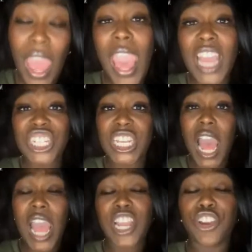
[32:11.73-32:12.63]
Actually,
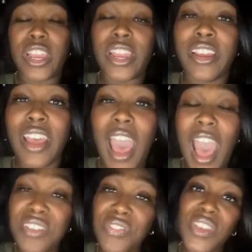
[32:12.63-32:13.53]
I agree.
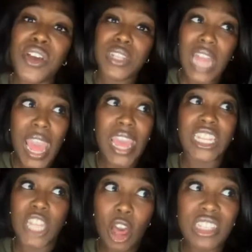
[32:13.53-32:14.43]
I feel like
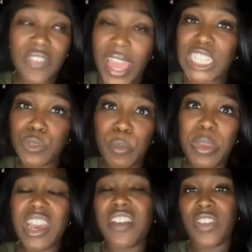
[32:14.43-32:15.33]
Las Vegas would
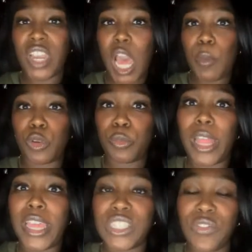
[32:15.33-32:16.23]
be a phenomenal
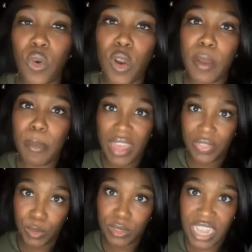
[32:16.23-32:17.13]
place for
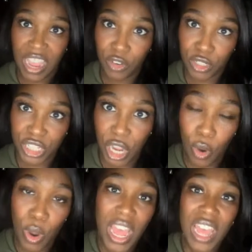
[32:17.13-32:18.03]
Matthew Stafford to
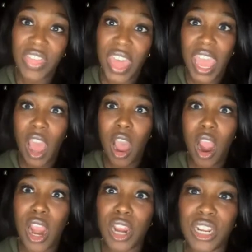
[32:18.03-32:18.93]
go. They
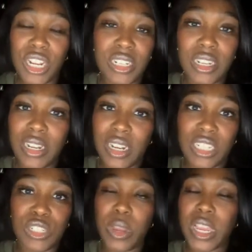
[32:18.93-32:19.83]
are
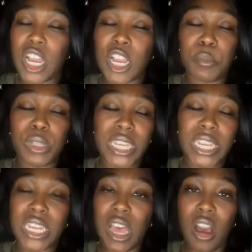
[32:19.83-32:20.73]
doing a
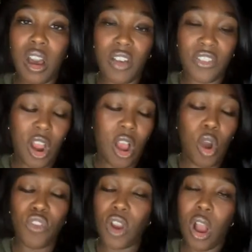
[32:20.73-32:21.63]
complete
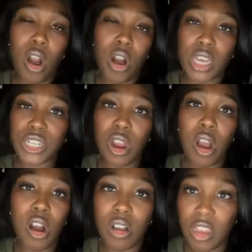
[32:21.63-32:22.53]
underhaul
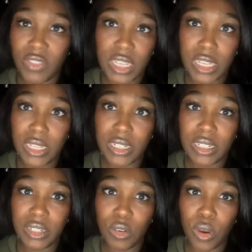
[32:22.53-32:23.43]
of the
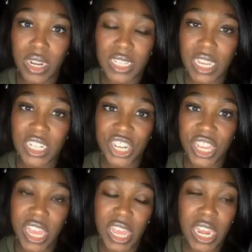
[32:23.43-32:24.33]
organization
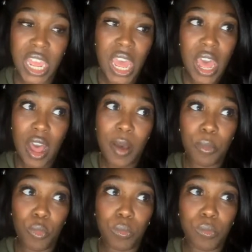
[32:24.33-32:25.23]
again.
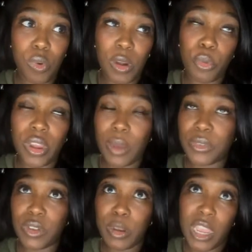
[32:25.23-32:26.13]
One point I
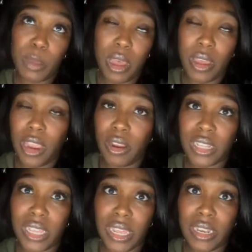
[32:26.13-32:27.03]
was going to make about Aaron
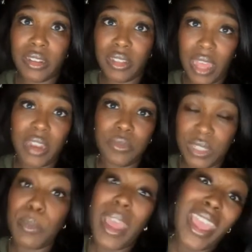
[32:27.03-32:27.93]
Glenn that
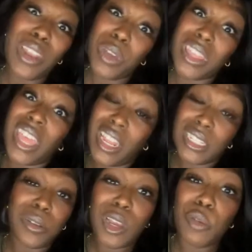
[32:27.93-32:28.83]
was made with
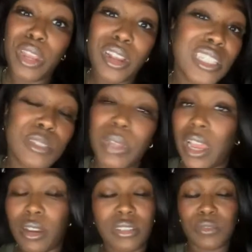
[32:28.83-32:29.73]
Antonio Pierce is
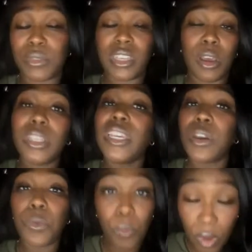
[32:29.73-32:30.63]
black coaches really only
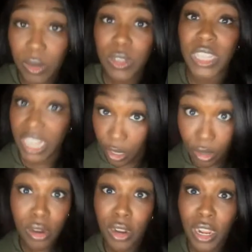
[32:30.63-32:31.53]
get 1 year.